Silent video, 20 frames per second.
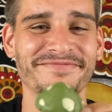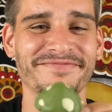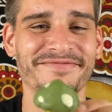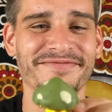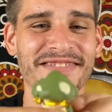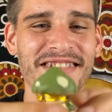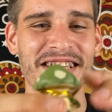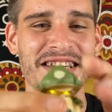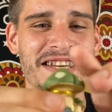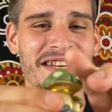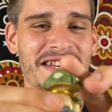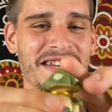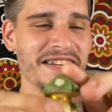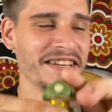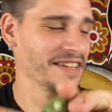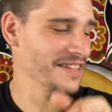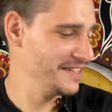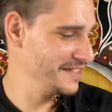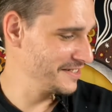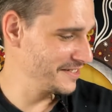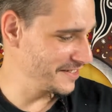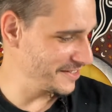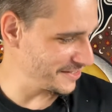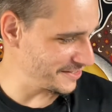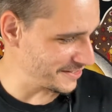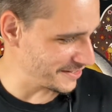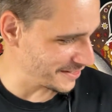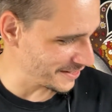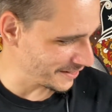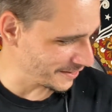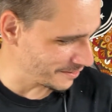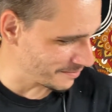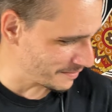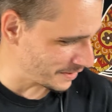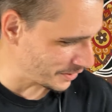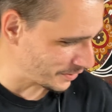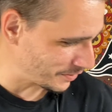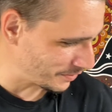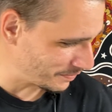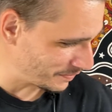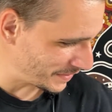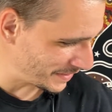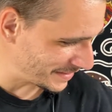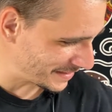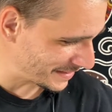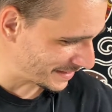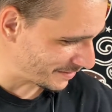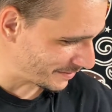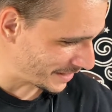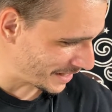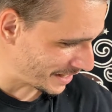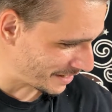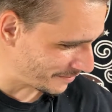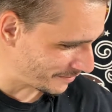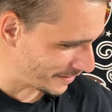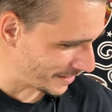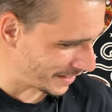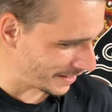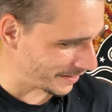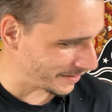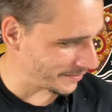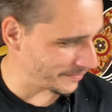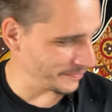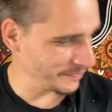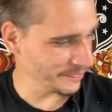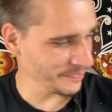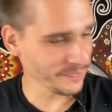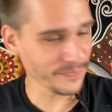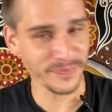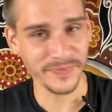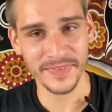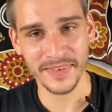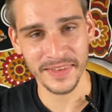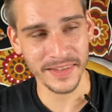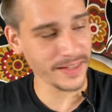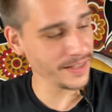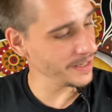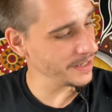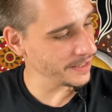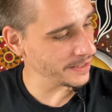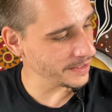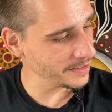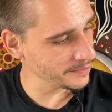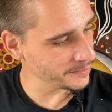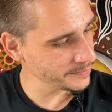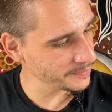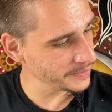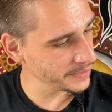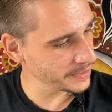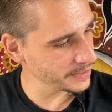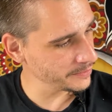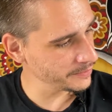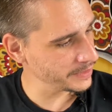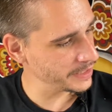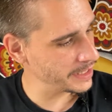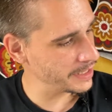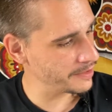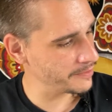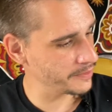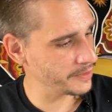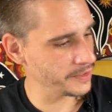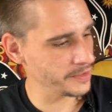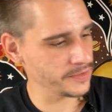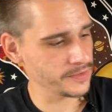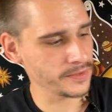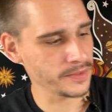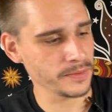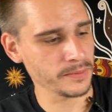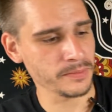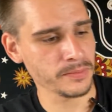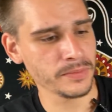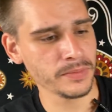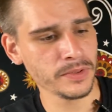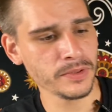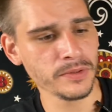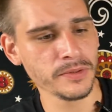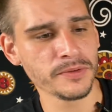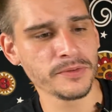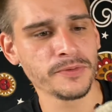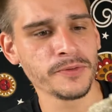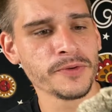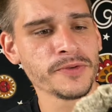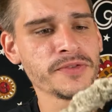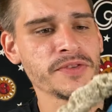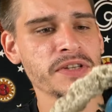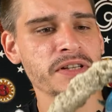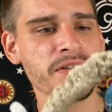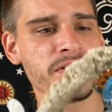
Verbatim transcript: so those are the little mushroom pieces that we have there. Um, and we have this beautiful sea